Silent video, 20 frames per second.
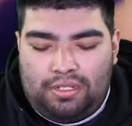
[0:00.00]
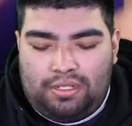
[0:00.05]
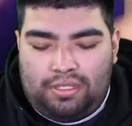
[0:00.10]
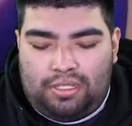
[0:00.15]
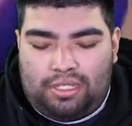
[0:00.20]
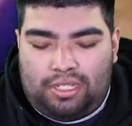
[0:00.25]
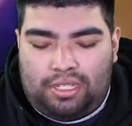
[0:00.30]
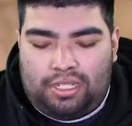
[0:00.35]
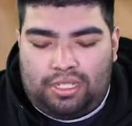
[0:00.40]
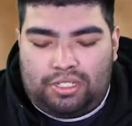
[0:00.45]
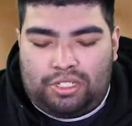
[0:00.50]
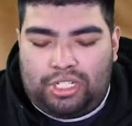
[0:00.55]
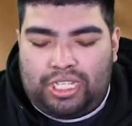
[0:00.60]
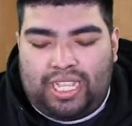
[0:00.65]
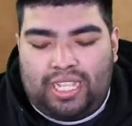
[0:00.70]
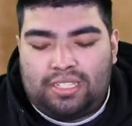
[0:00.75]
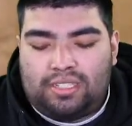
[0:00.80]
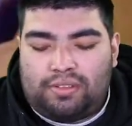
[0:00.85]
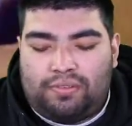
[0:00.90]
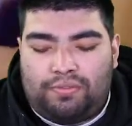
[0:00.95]
the
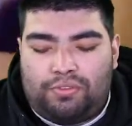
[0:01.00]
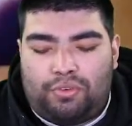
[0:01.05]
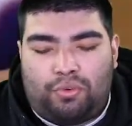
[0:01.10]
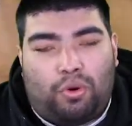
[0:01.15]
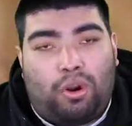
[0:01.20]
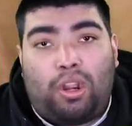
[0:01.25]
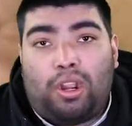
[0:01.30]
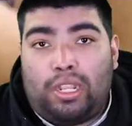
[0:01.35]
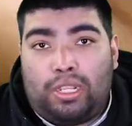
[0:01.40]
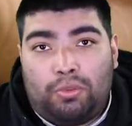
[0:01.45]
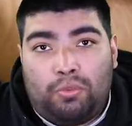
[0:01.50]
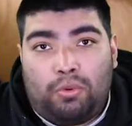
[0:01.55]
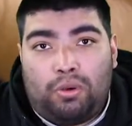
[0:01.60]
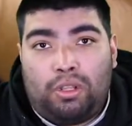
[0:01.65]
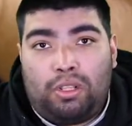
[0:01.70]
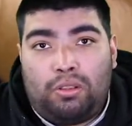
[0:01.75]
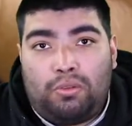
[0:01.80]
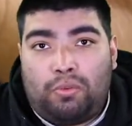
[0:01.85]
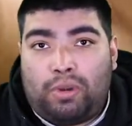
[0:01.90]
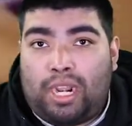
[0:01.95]
chance of drawing
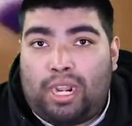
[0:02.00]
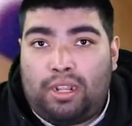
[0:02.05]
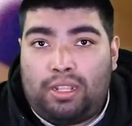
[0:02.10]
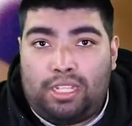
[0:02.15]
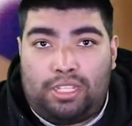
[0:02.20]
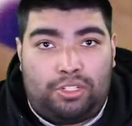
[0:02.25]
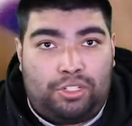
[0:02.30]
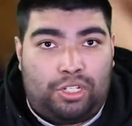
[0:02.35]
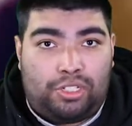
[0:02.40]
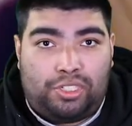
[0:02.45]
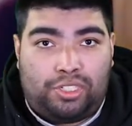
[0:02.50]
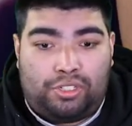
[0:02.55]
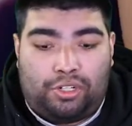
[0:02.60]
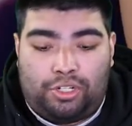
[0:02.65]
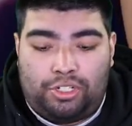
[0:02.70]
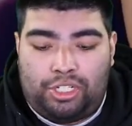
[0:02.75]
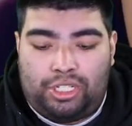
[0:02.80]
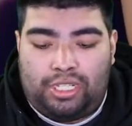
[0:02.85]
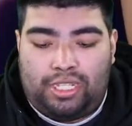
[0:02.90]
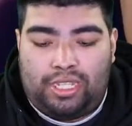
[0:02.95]
one rather than just
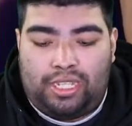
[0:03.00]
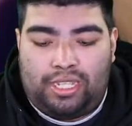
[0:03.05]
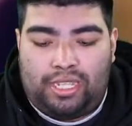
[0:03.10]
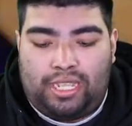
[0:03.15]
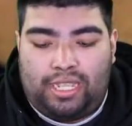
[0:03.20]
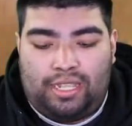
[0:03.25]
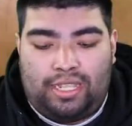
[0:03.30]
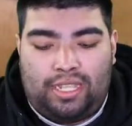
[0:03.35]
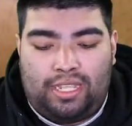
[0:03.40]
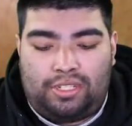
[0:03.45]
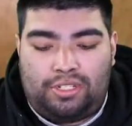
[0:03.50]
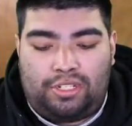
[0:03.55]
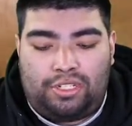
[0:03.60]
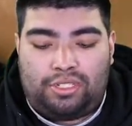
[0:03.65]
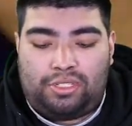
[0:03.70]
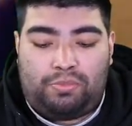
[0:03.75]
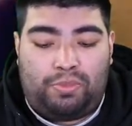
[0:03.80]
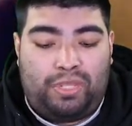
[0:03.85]
searching it and then just